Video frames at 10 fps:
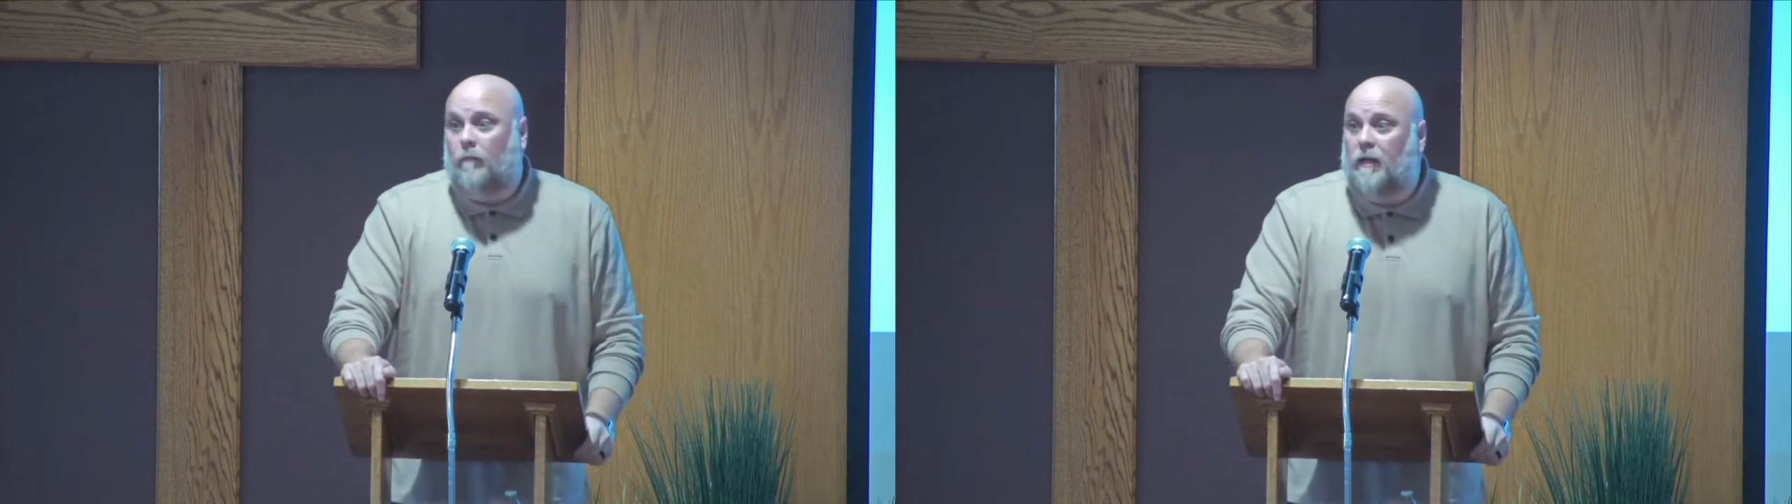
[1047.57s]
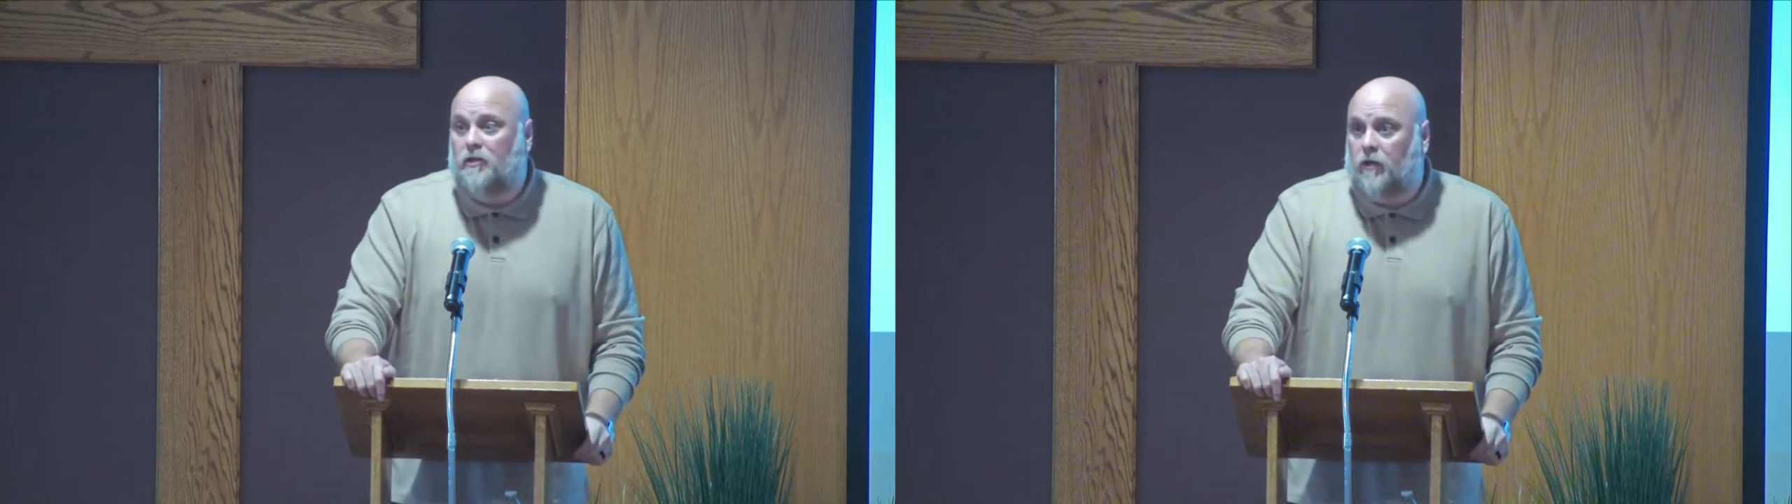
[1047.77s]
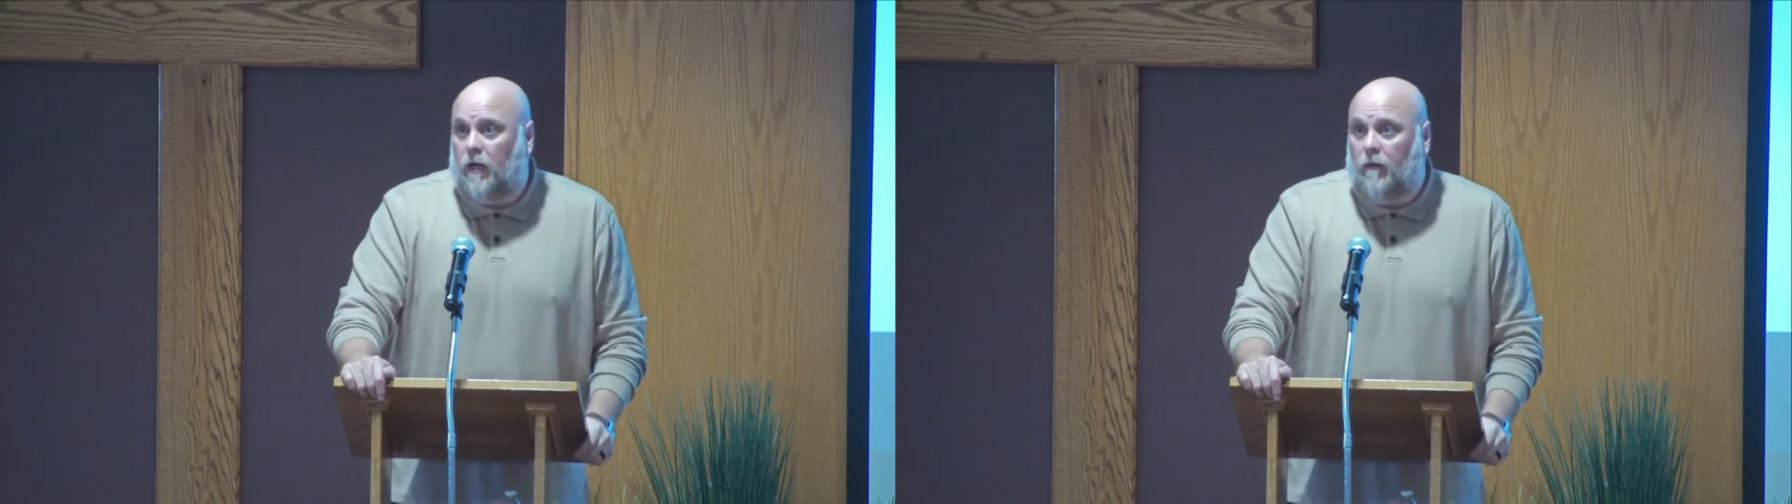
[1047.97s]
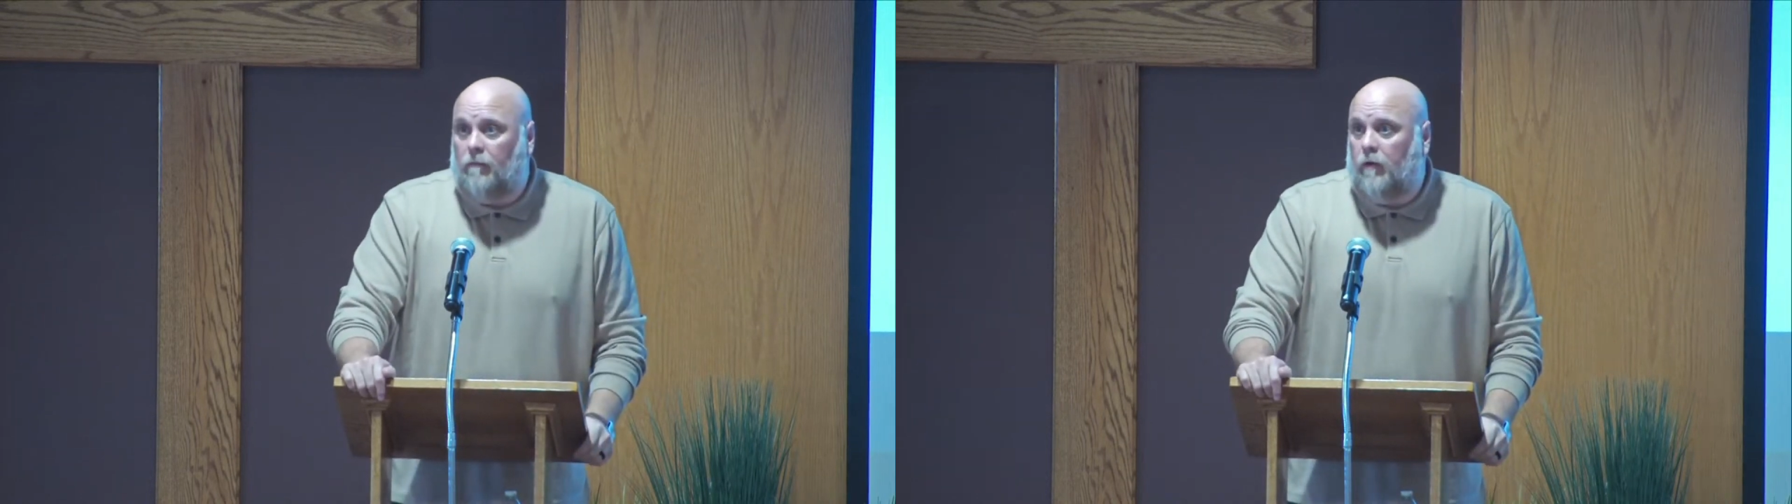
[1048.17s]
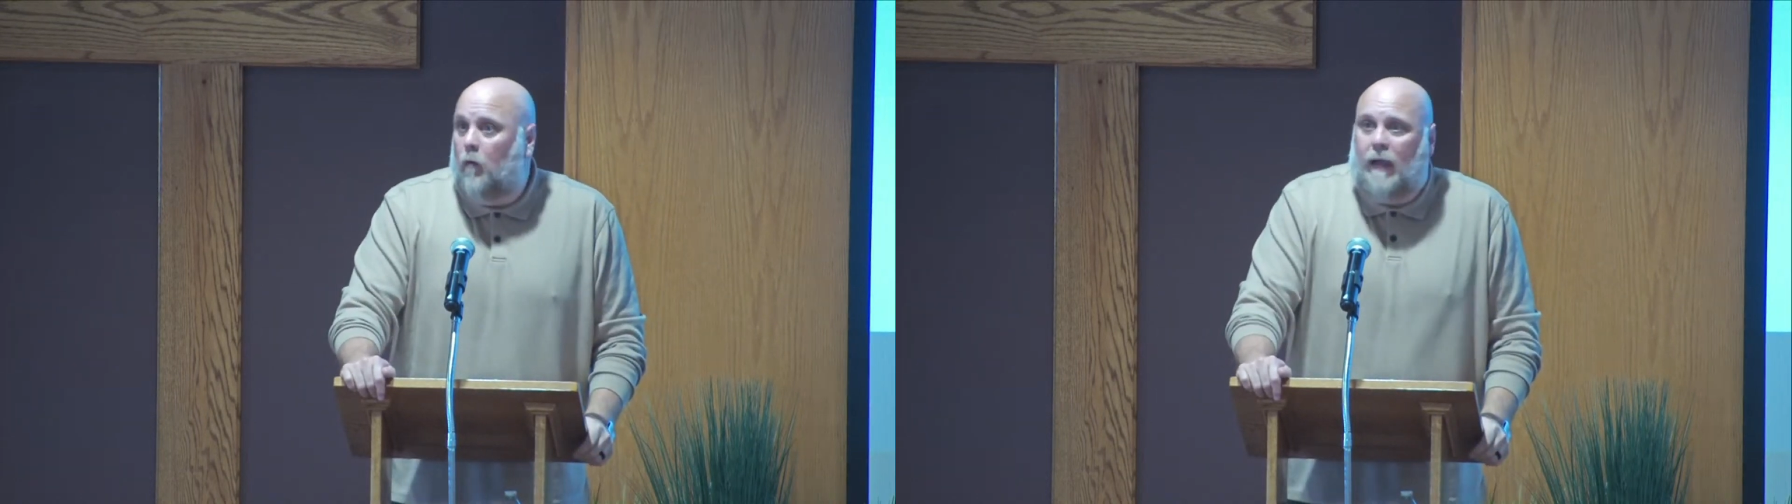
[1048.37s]
measure up,
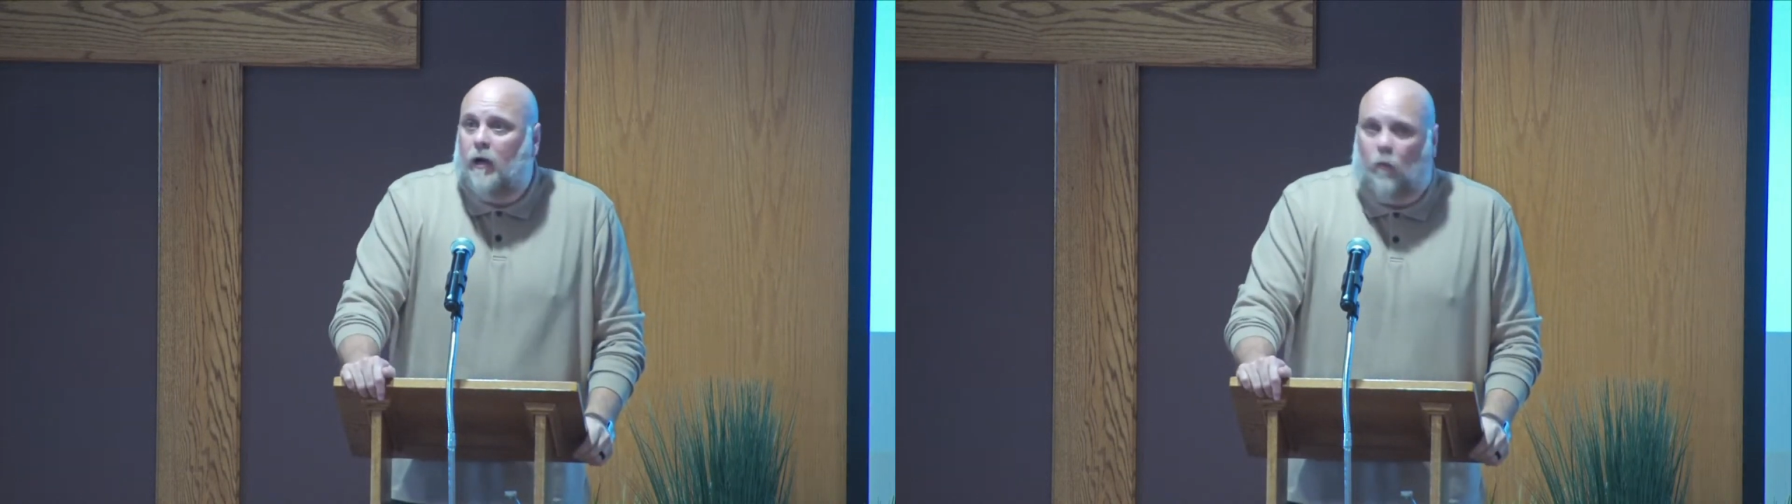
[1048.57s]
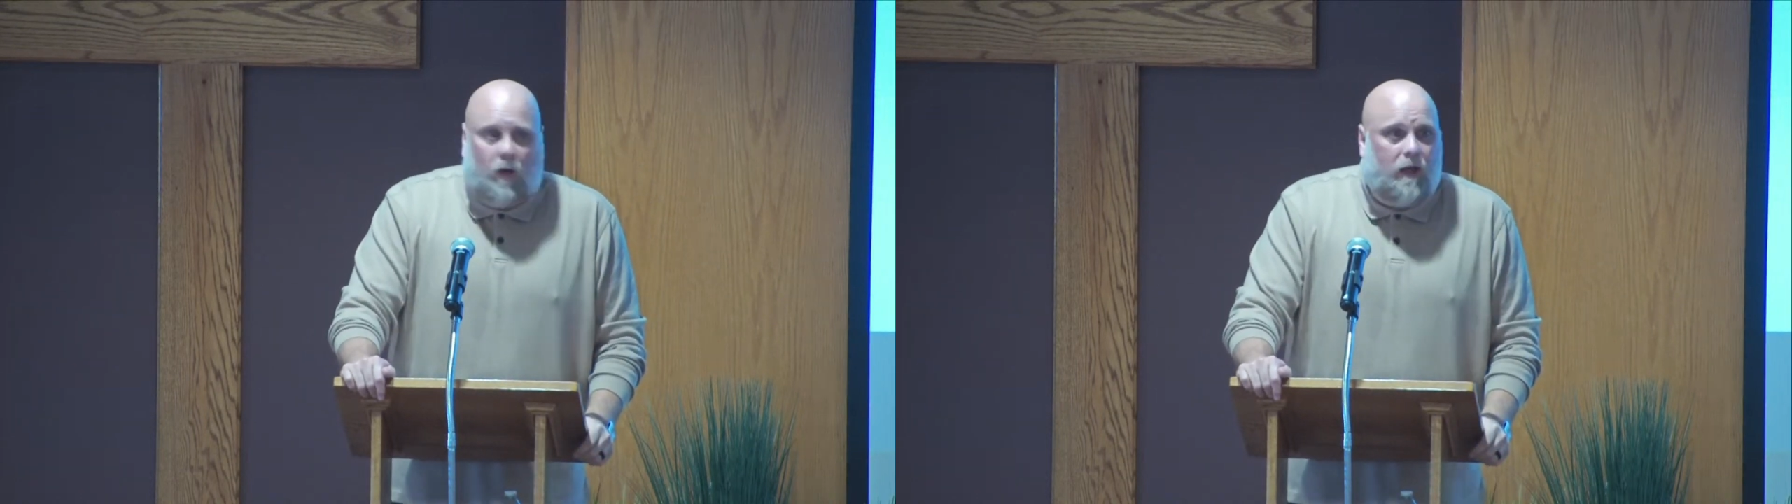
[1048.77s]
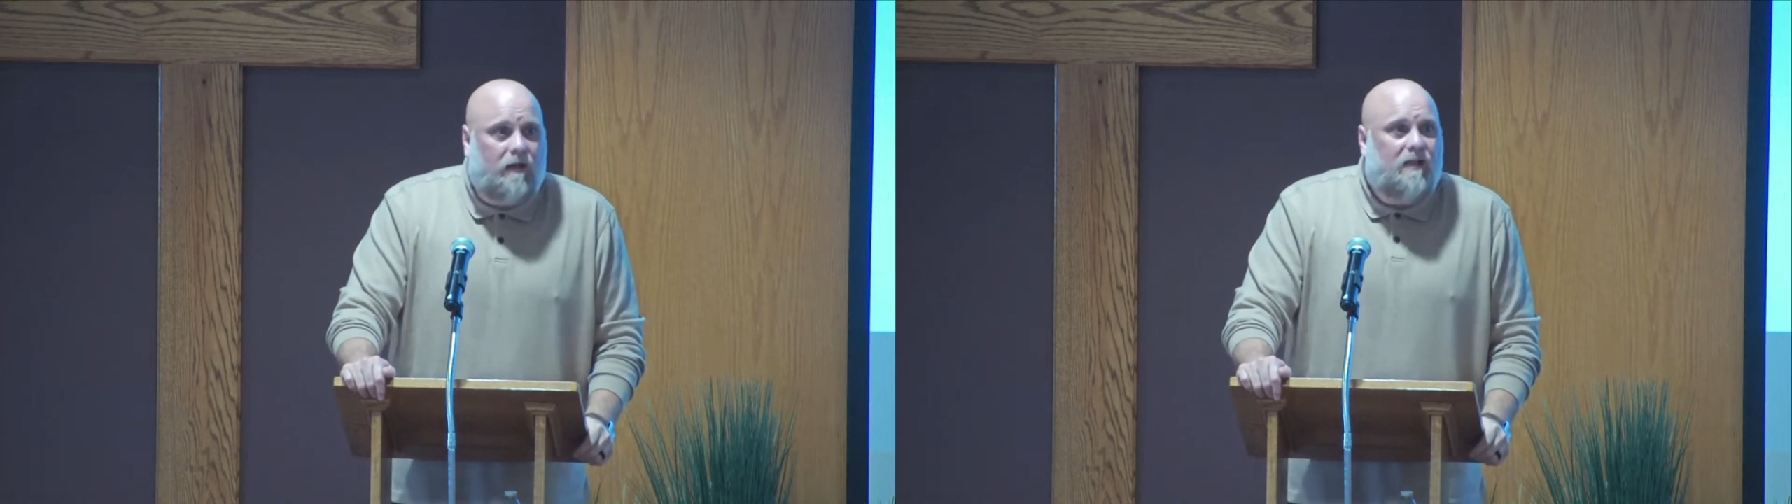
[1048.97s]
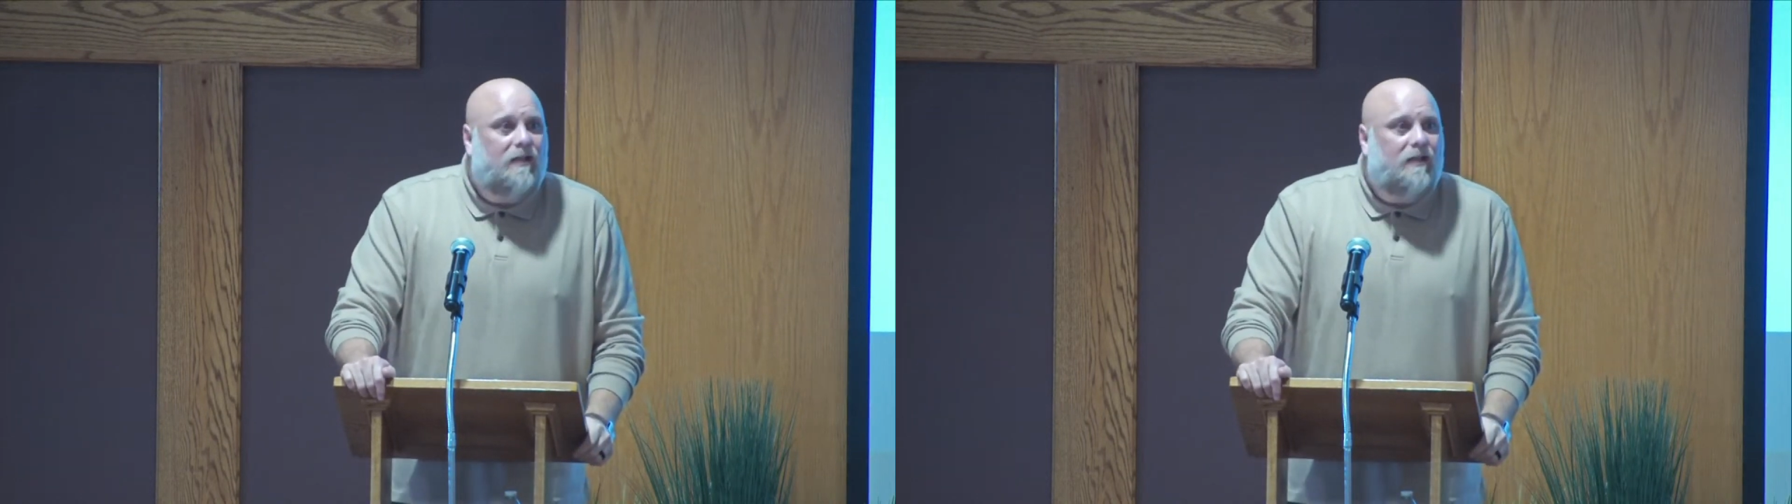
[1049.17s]
no matter what.